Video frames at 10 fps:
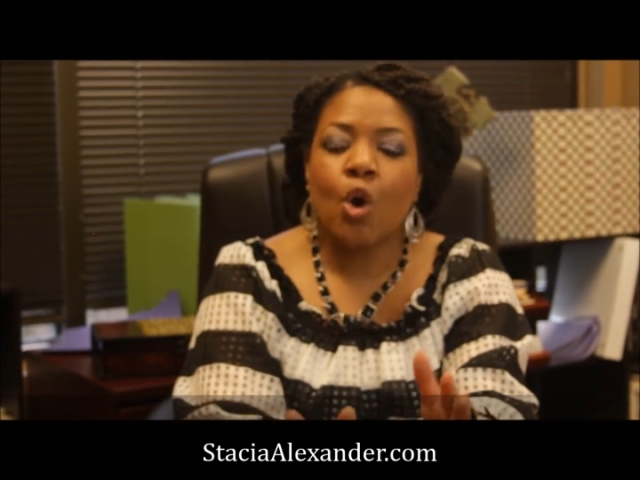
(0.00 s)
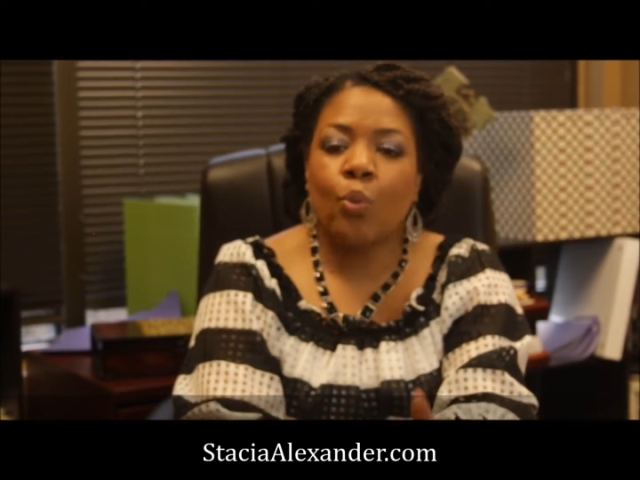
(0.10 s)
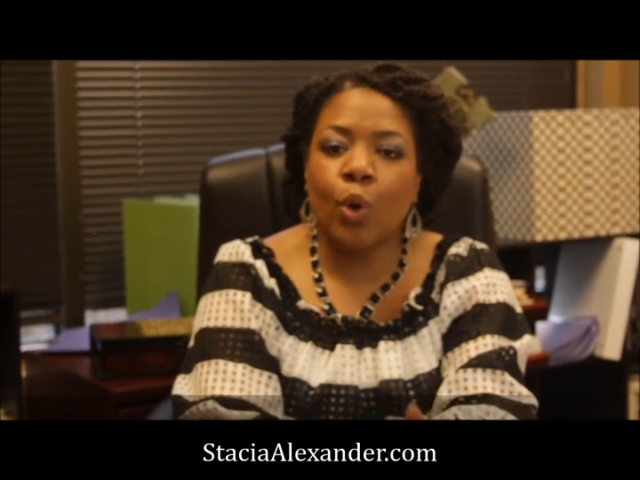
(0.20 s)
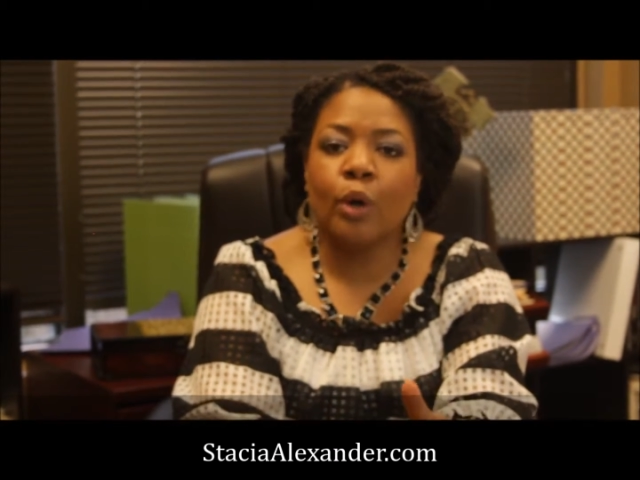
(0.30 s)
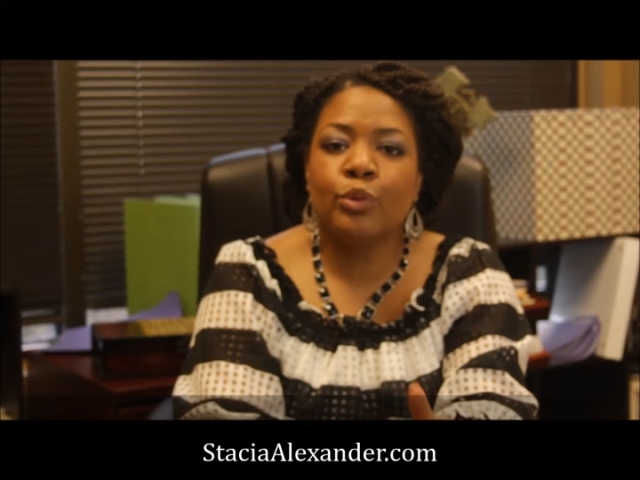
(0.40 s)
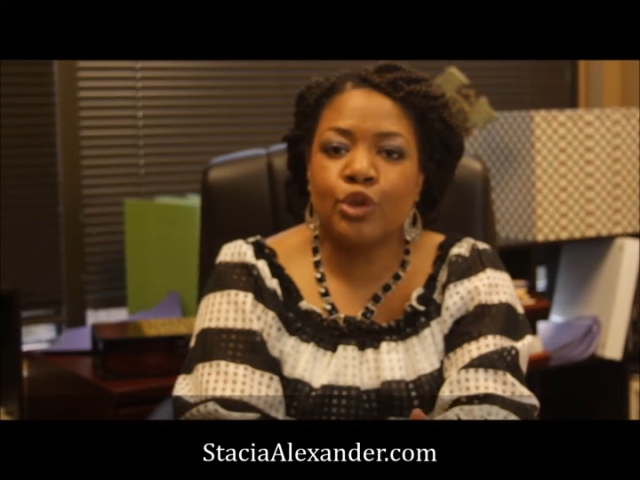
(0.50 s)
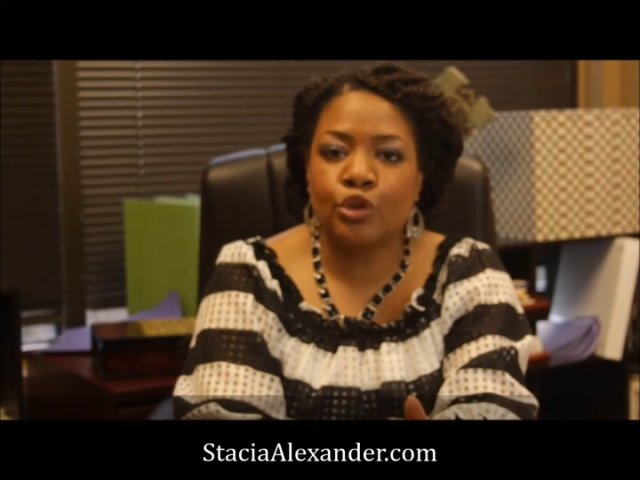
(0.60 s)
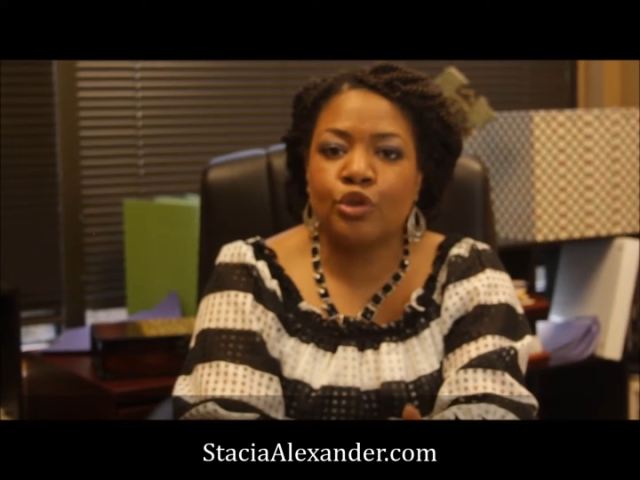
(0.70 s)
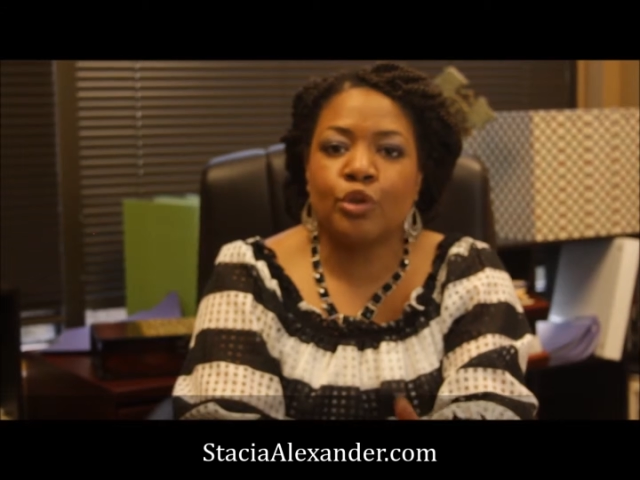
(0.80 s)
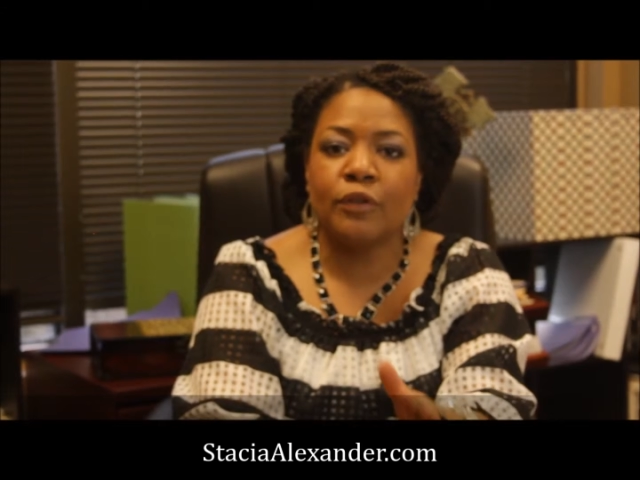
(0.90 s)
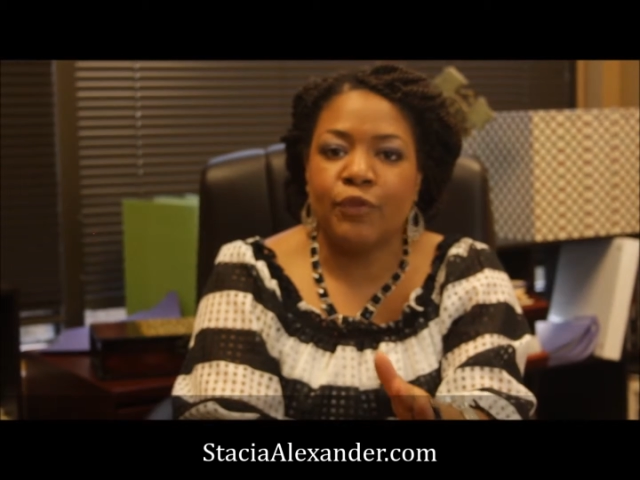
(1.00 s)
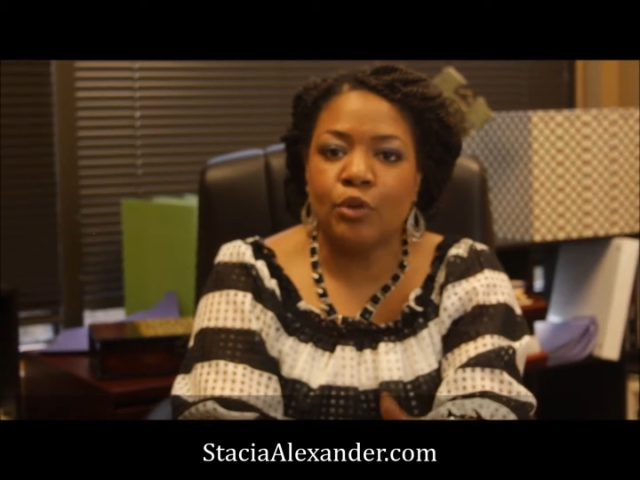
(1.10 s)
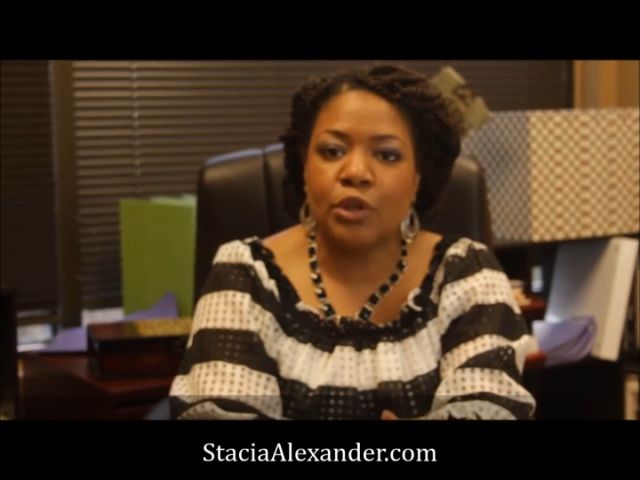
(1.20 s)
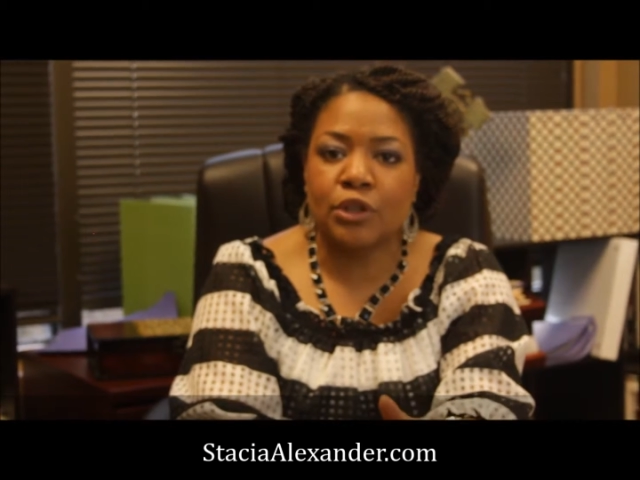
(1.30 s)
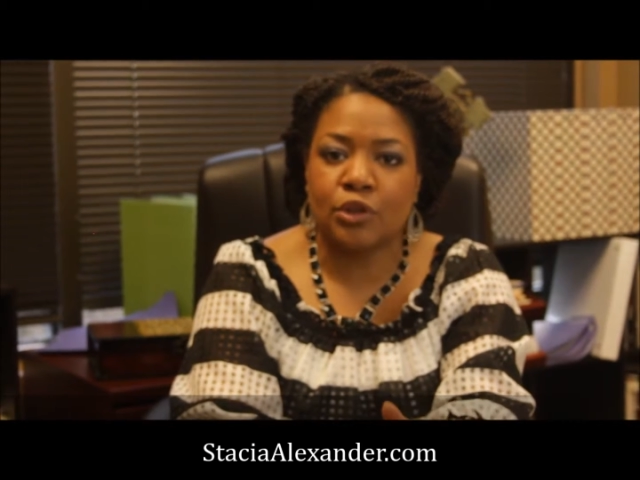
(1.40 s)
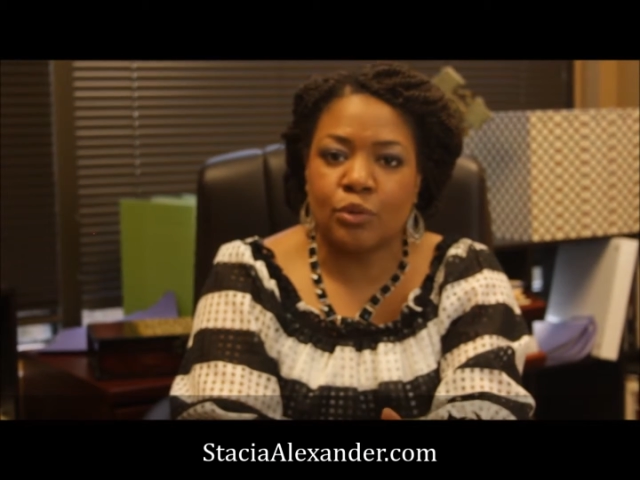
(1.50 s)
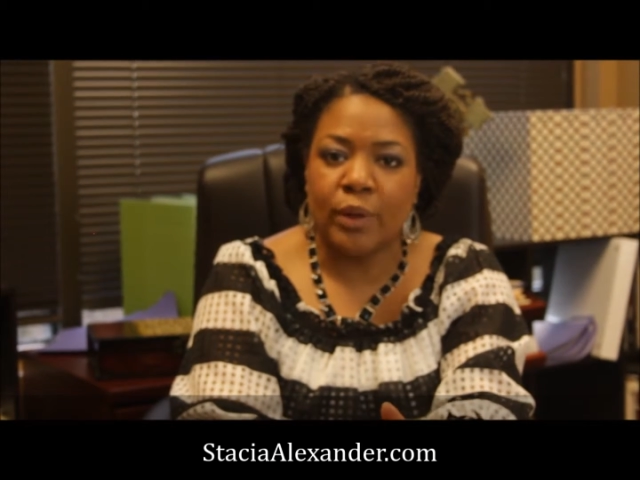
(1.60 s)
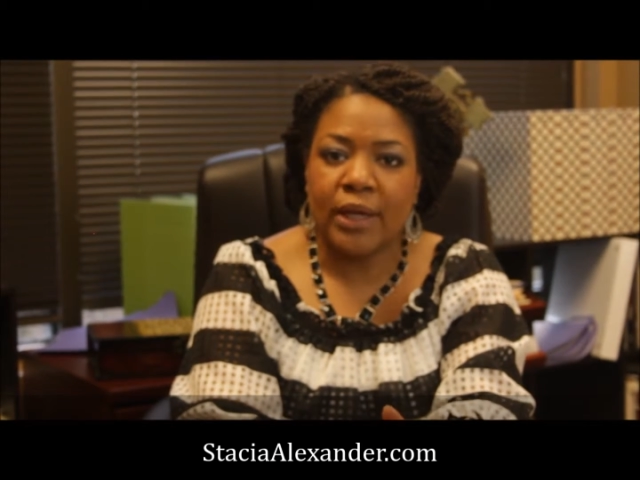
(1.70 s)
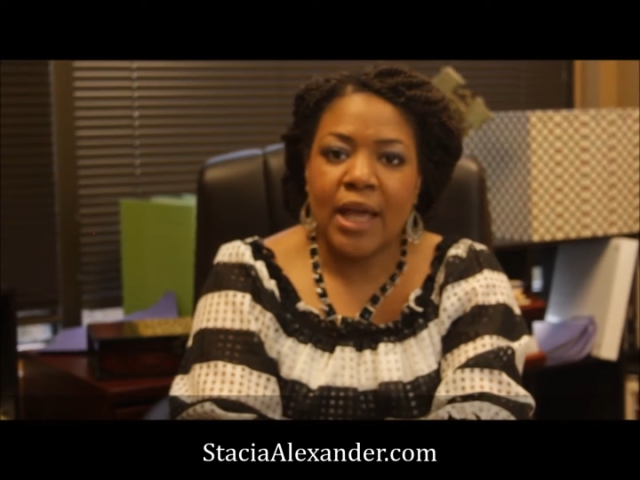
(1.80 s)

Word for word: what would you do if you could do it?